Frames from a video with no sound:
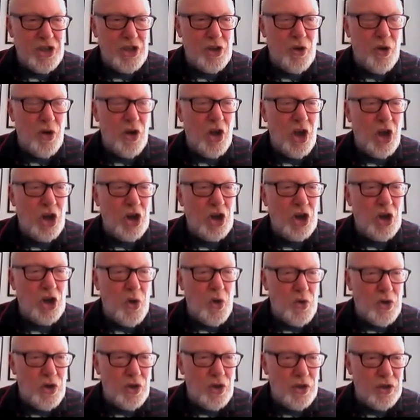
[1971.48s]
your
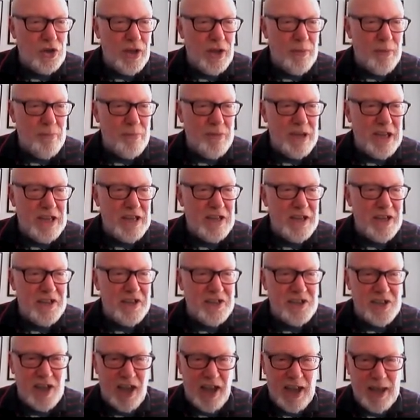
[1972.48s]
local mean
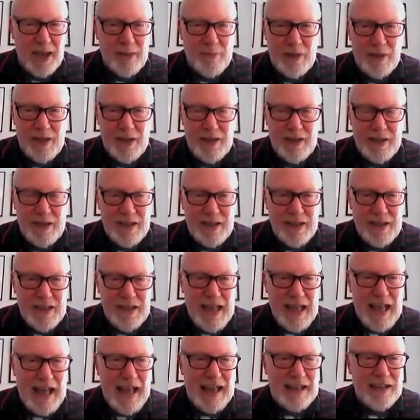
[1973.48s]
time
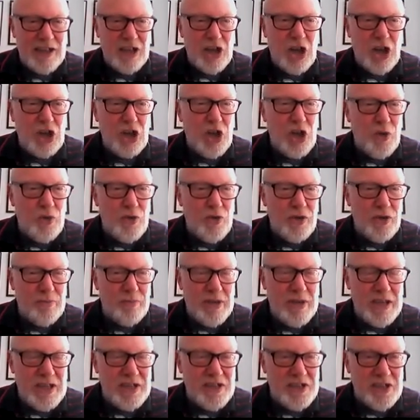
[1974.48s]
and local
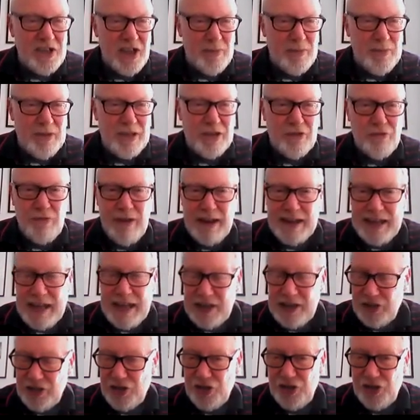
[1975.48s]
mean time in
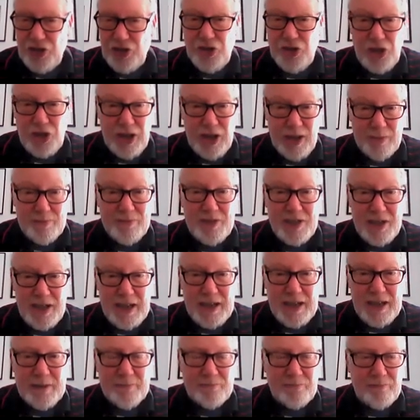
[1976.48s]
Greenwich,
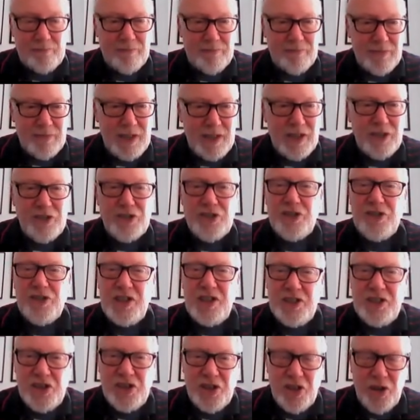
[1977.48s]
GMT, to
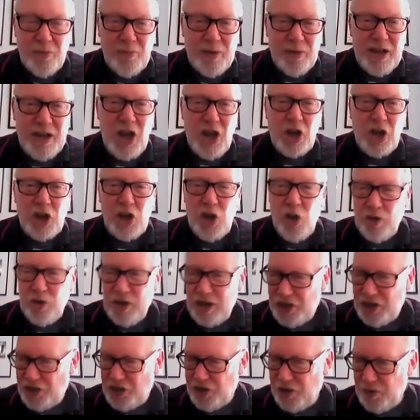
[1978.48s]
determine
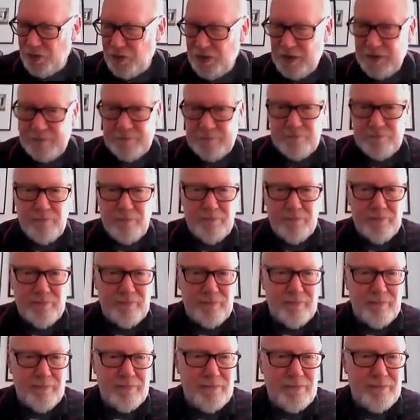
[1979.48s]
longitude.
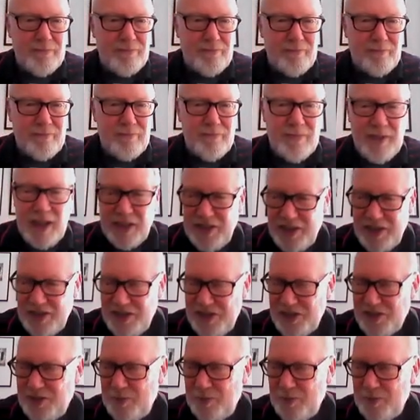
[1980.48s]
And this is